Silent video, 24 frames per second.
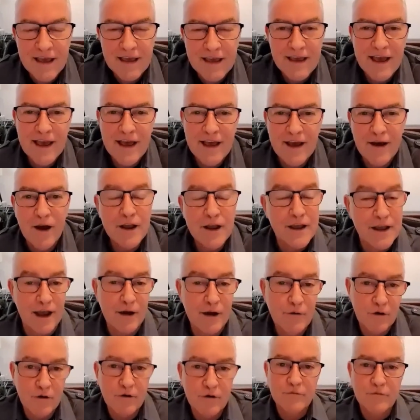Yeah, okay.
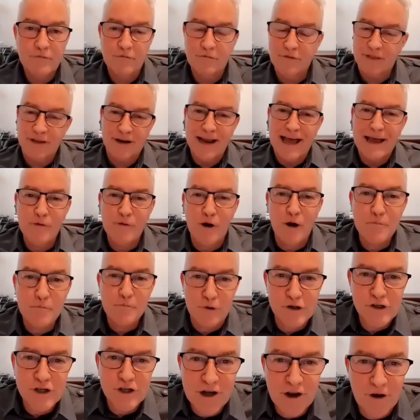Well, with a name like
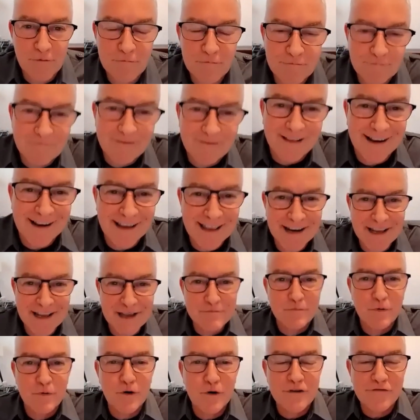Bushy, I'm clearly
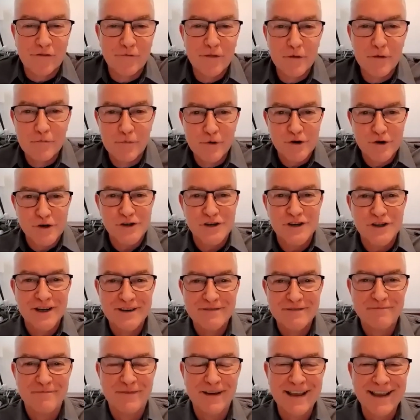a boy from the bush,
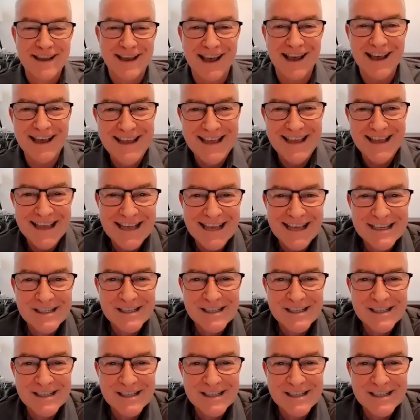PK.